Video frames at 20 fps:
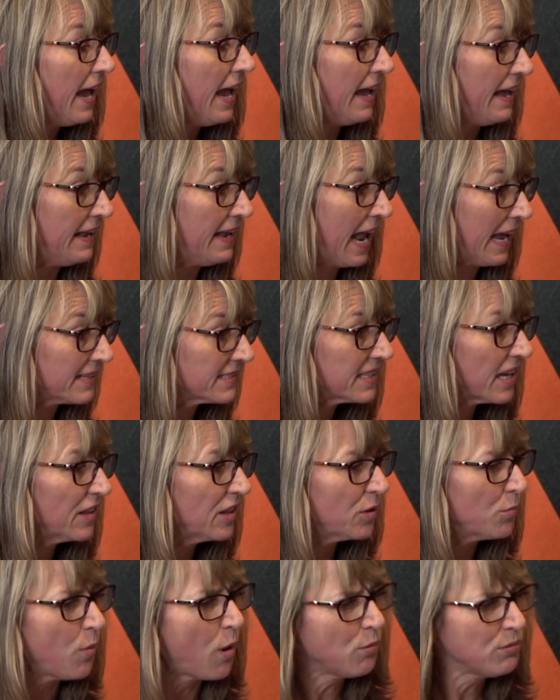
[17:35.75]
and asking
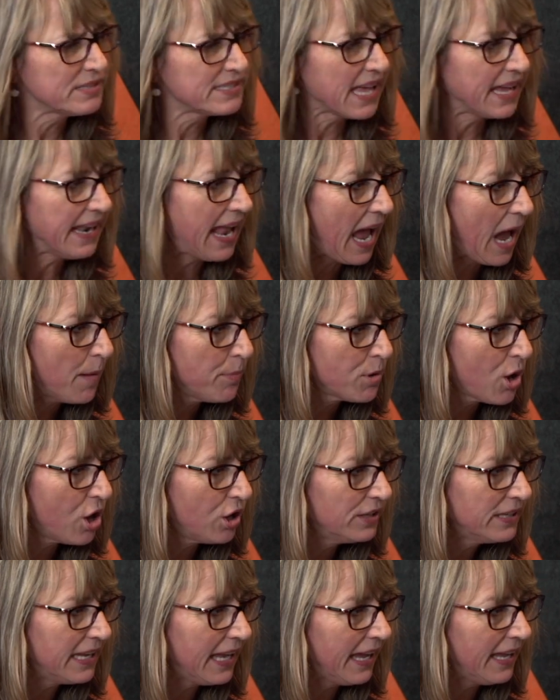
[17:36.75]
them, what was that app
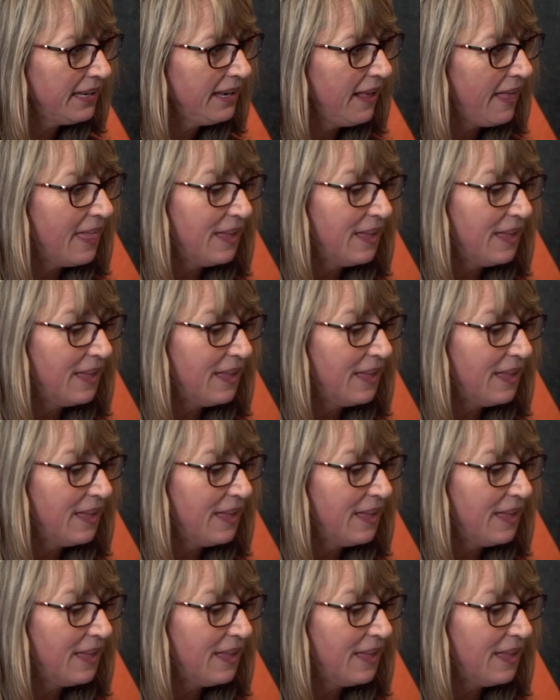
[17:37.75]
called again?